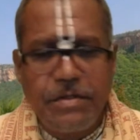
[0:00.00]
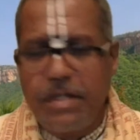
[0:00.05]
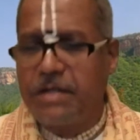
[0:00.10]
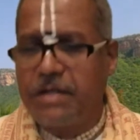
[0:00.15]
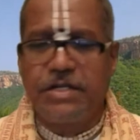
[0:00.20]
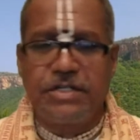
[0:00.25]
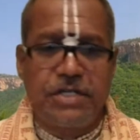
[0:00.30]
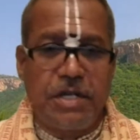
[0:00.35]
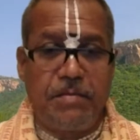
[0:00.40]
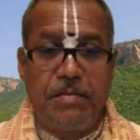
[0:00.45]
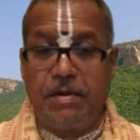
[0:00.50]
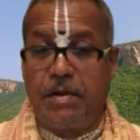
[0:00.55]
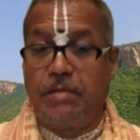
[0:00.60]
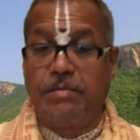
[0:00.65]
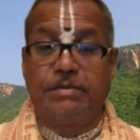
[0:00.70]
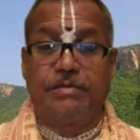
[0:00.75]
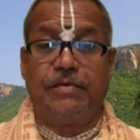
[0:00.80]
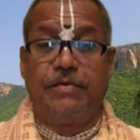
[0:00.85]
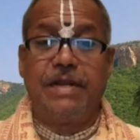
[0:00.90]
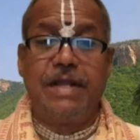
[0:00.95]
Then Krishna
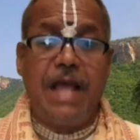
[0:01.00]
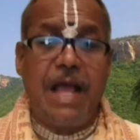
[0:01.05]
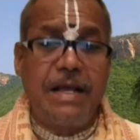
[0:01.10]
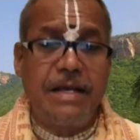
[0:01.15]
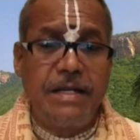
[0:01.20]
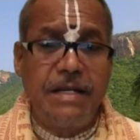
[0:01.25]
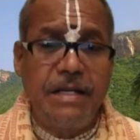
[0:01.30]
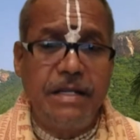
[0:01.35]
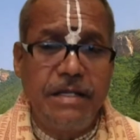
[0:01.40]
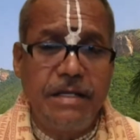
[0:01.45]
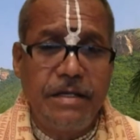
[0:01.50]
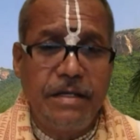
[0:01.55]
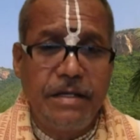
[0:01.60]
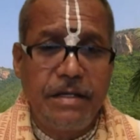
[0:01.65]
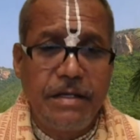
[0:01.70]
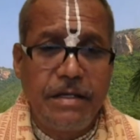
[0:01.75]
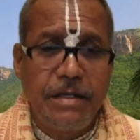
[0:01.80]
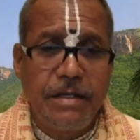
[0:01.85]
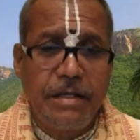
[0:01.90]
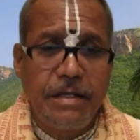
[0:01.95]
becomes very angry.
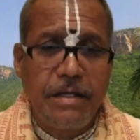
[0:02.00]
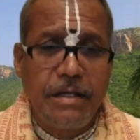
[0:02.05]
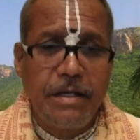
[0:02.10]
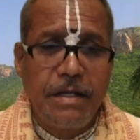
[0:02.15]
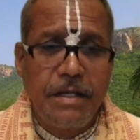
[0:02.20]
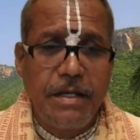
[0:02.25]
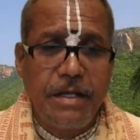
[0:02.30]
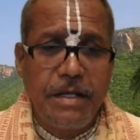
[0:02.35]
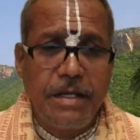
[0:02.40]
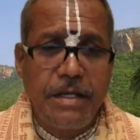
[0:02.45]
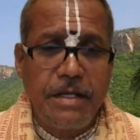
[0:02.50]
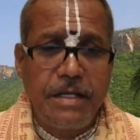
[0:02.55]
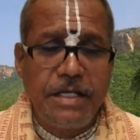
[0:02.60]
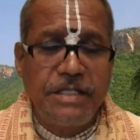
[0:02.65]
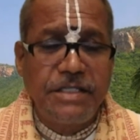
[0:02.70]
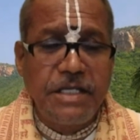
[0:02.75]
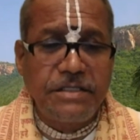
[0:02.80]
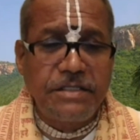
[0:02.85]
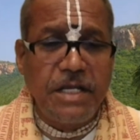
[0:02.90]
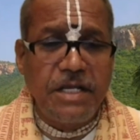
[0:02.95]

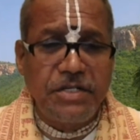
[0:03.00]
He says,